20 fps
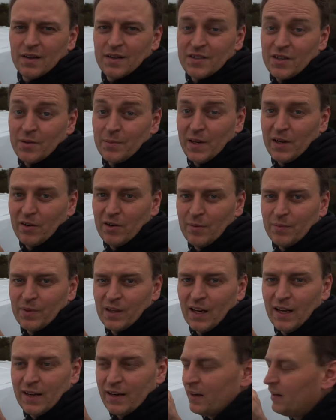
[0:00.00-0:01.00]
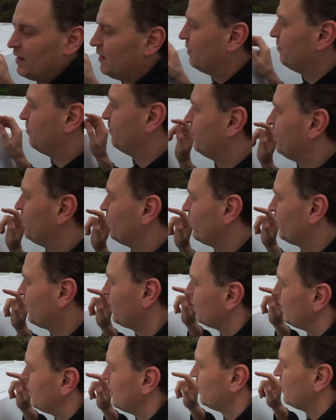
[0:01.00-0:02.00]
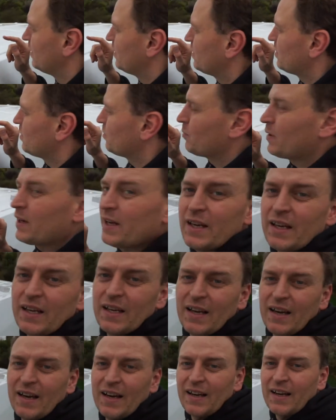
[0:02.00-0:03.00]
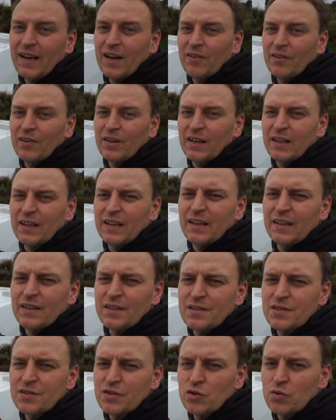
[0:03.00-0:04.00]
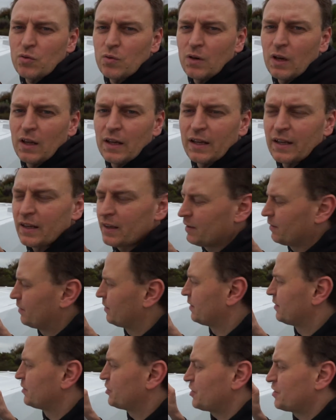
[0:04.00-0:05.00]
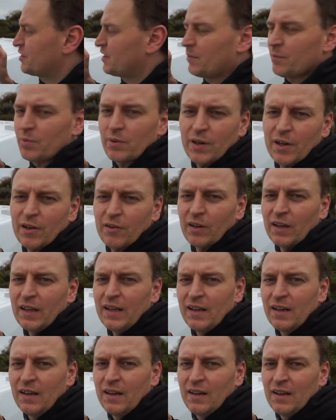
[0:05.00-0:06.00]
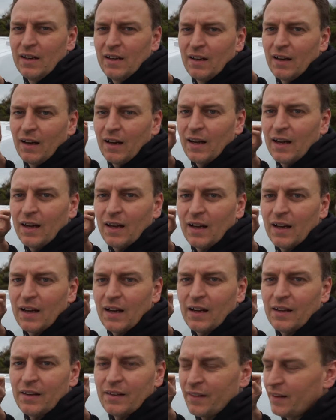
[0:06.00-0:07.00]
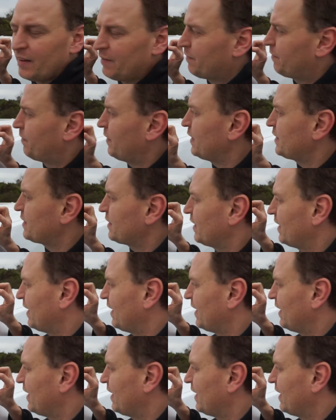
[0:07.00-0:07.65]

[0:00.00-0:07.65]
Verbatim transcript: So I'm here up the ladder. We are currently installing, just temporarily, the feet